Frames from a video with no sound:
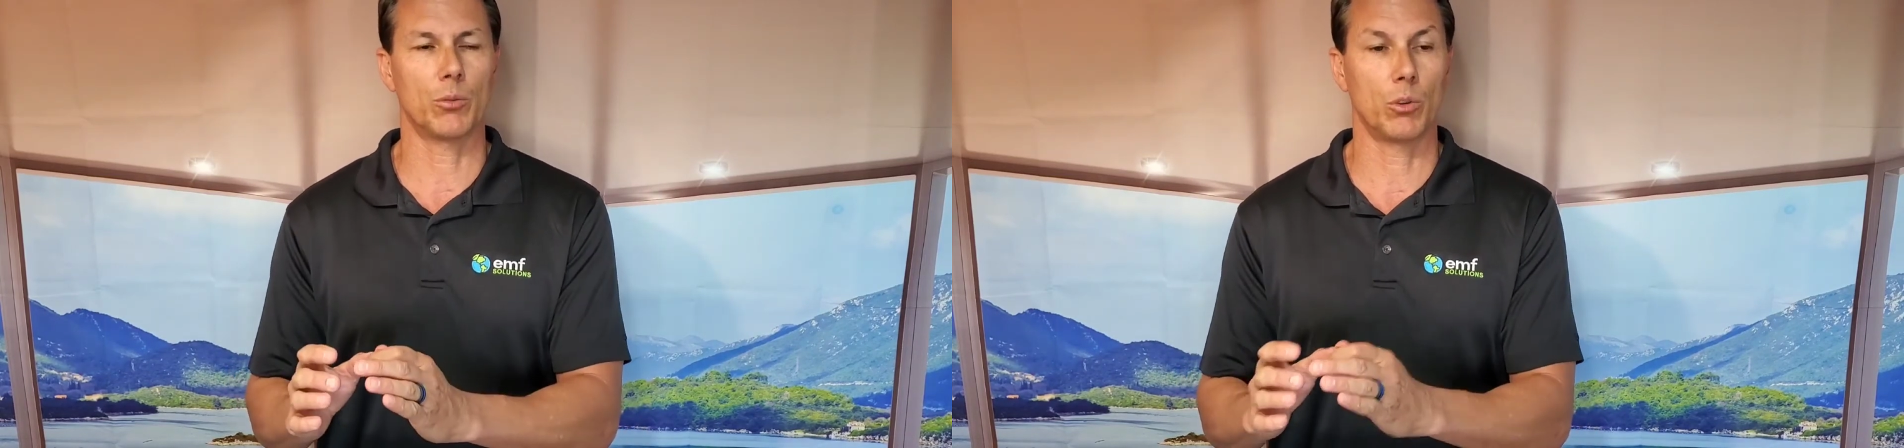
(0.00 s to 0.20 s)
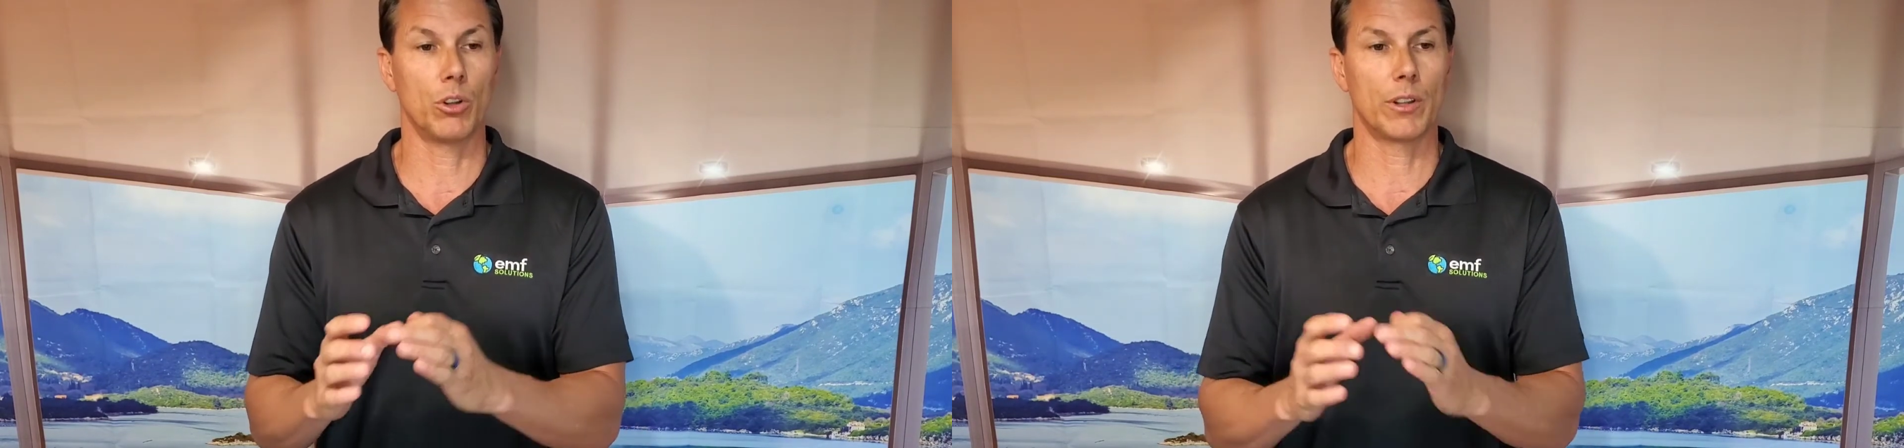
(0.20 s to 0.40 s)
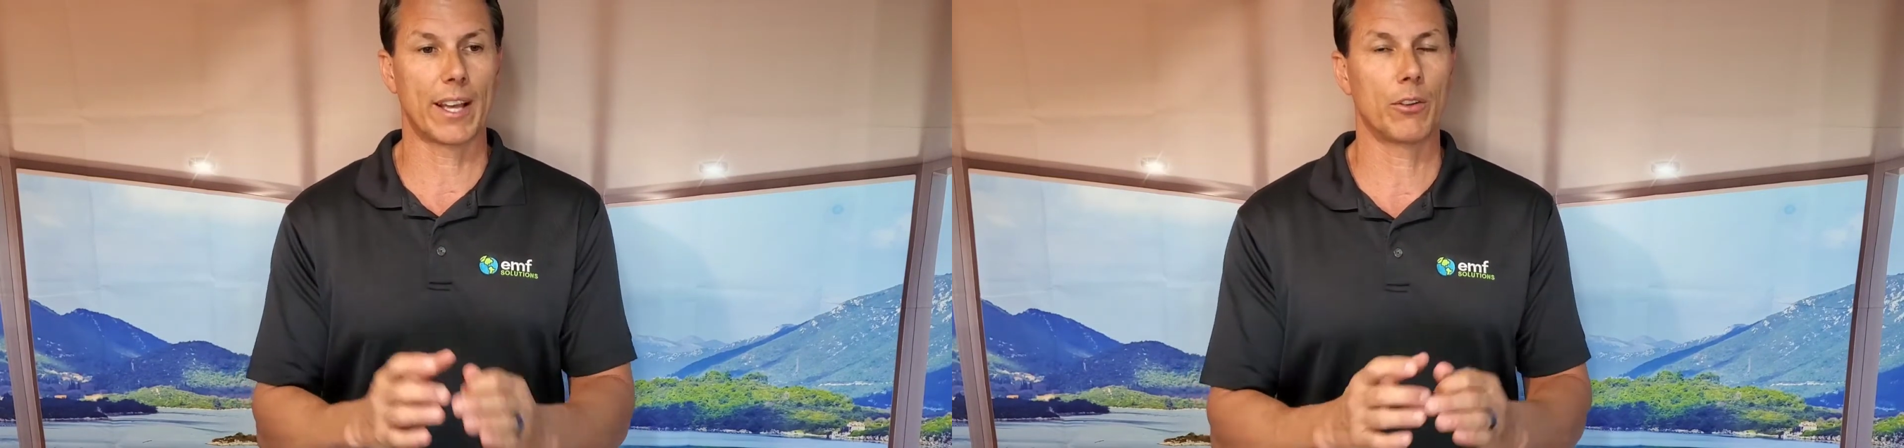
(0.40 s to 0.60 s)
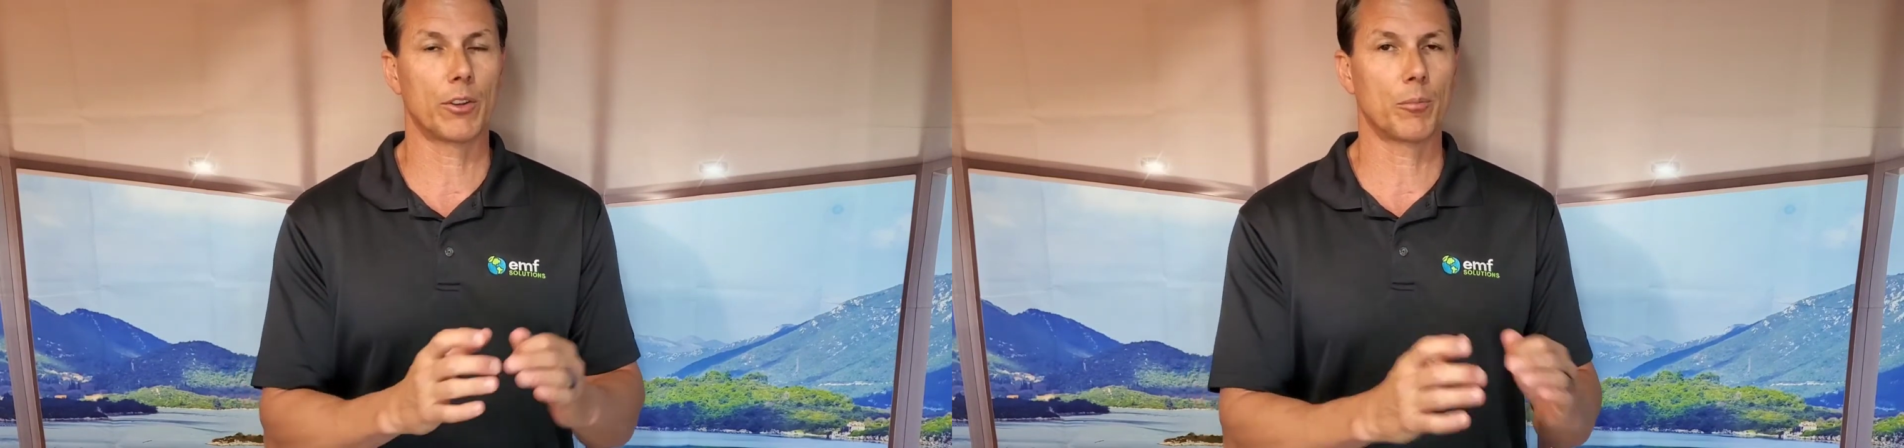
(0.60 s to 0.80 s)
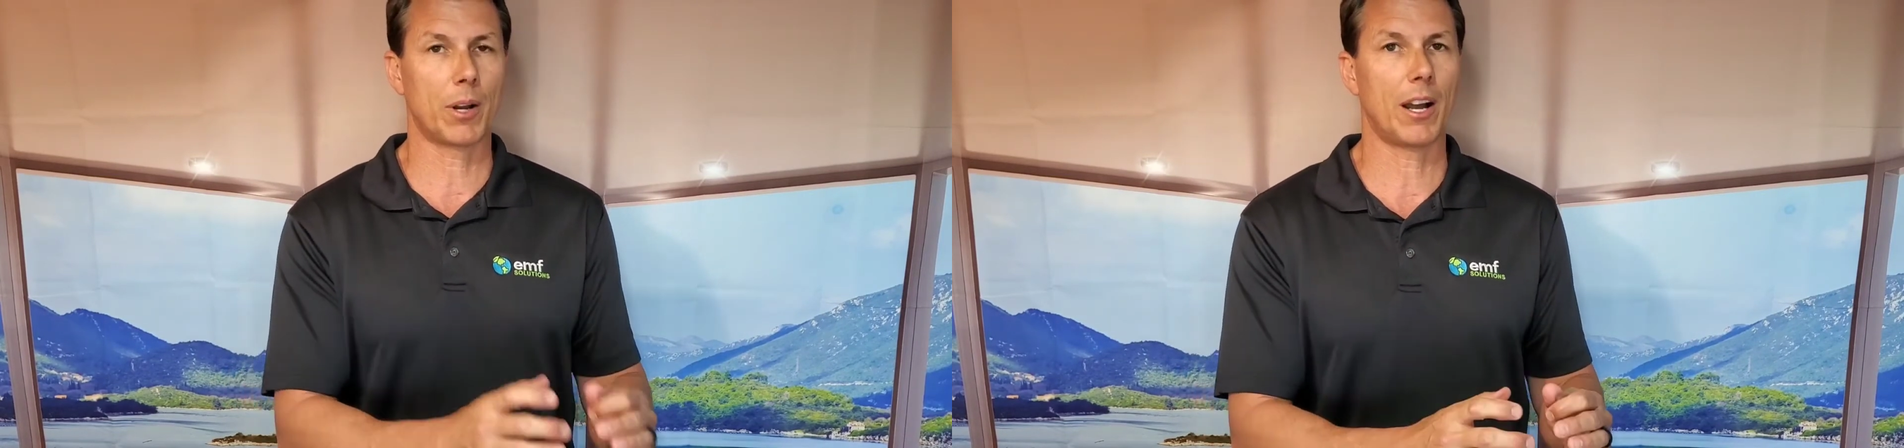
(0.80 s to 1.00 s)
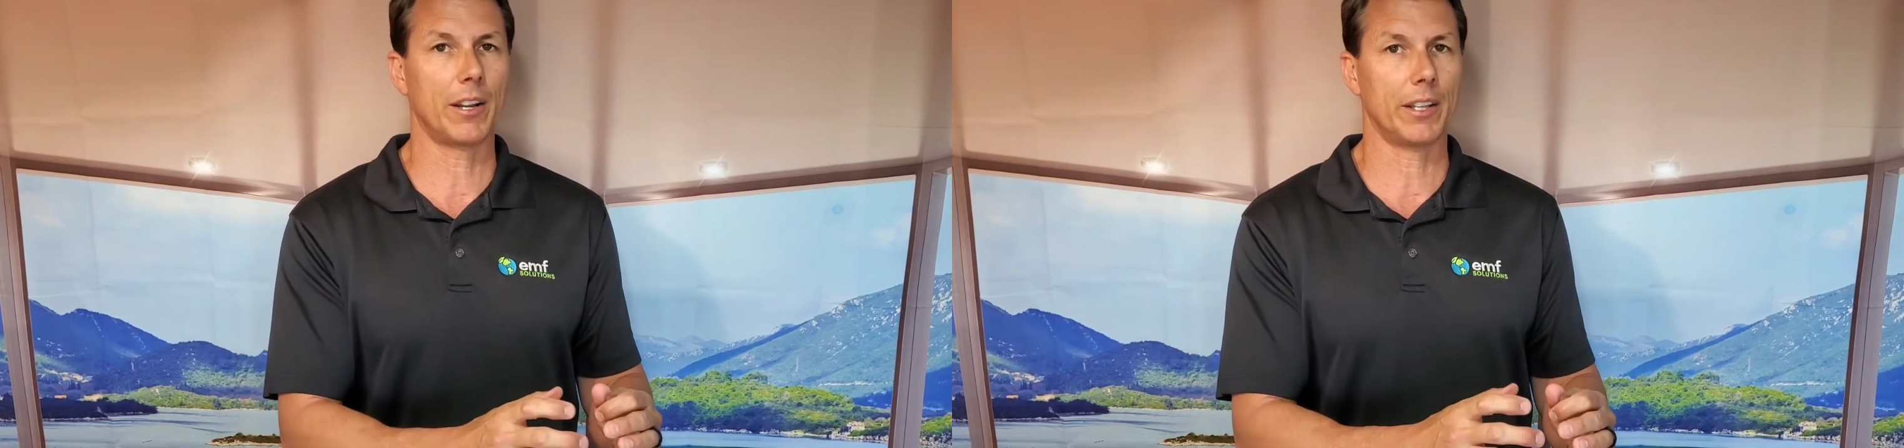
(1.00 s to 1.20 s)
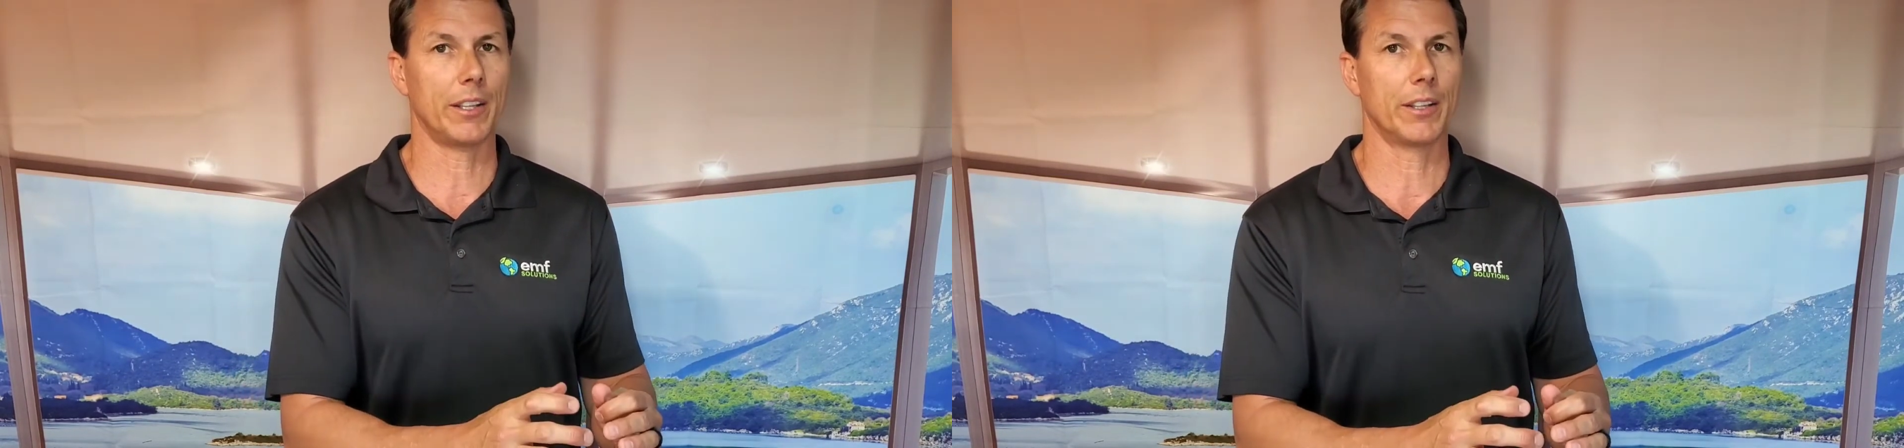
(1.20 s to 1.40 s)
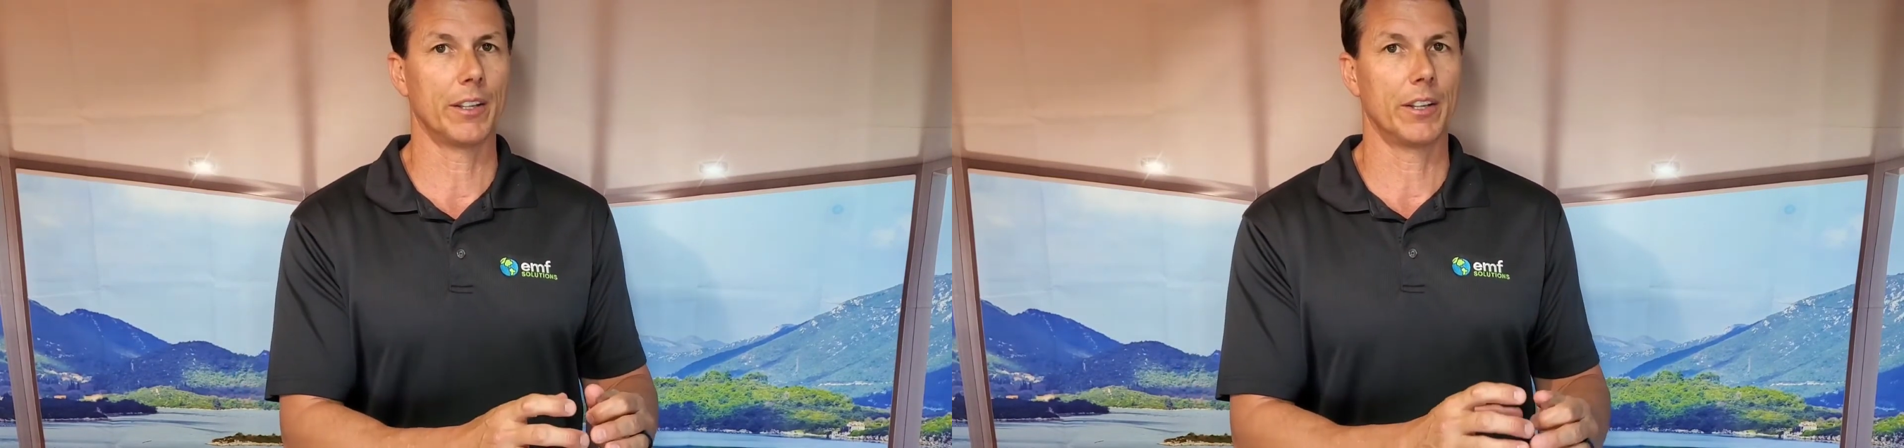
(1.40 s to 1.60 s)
will allow their body